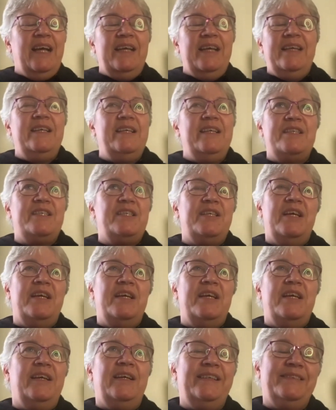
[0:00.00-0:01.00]
I think it's
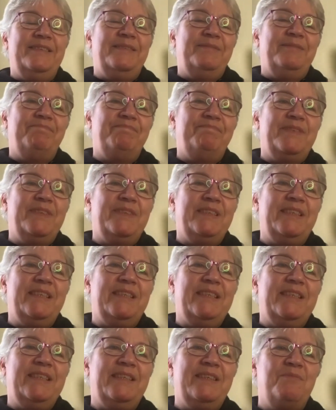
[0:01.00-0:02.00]

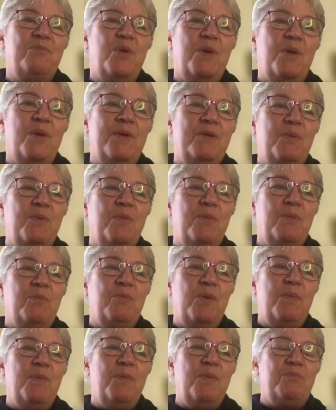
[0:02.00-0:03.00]
women.
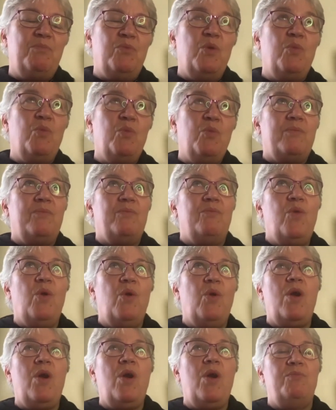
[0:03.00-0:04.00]

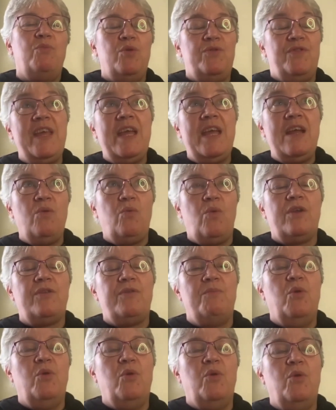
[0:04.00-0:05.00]
We're worth more. They're
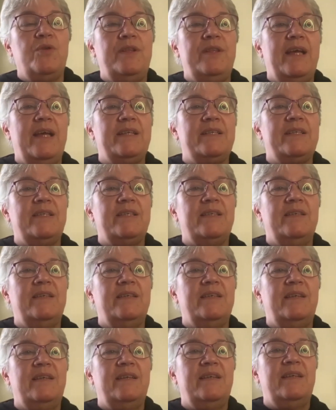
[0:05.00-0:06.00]
worth more than that.
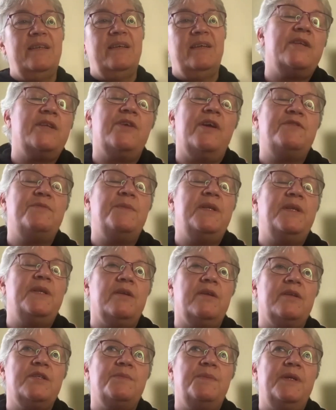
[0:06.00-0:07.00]
That drives me
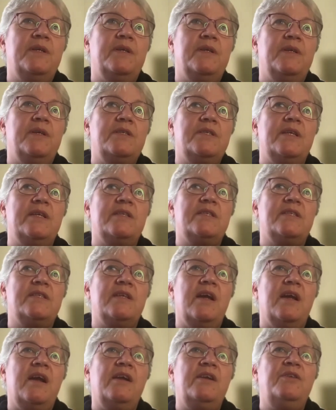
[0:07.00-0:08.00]
nuts because
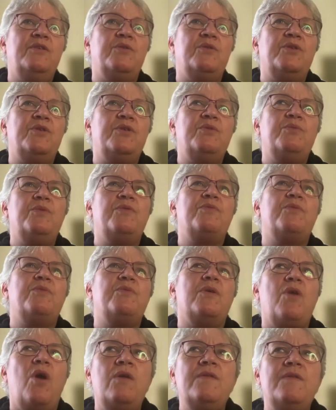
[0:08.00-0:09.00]
it's we've
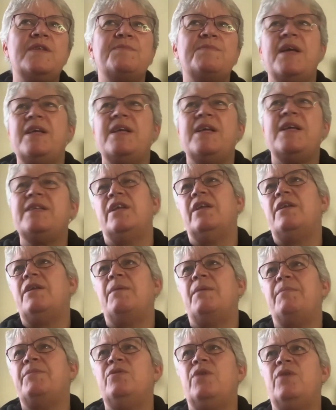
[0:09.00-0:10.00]
got all this message, and
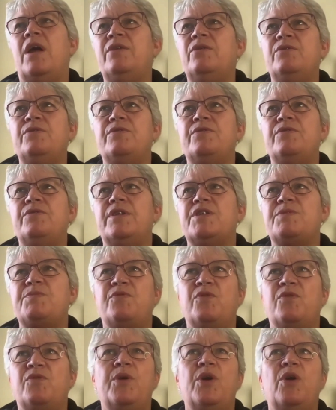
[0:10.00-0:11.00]
I know you've heard this
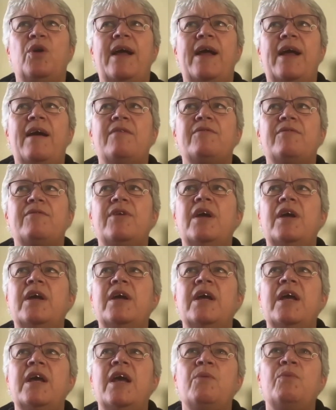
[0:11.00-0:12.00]
before. We all have.
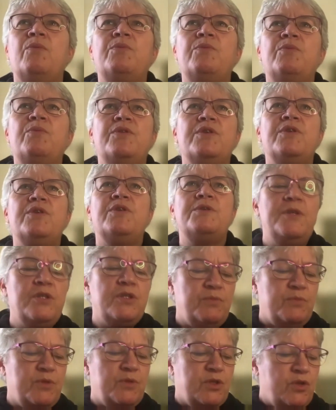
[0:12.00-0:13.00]
There's been
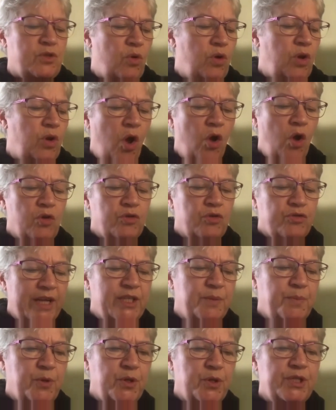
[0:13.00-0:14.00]
so long trying
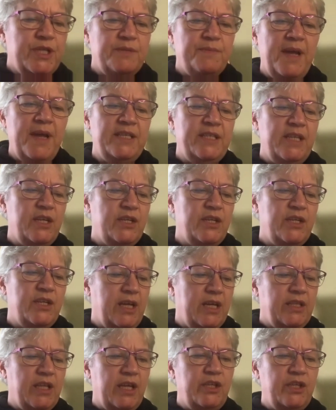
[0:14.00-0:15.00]
to push this message
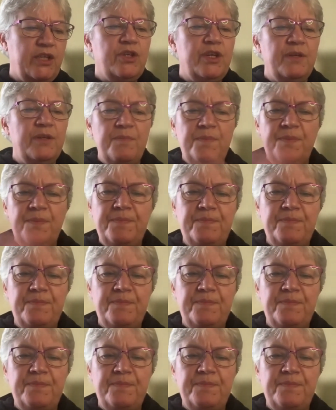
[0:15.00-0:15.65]
that you can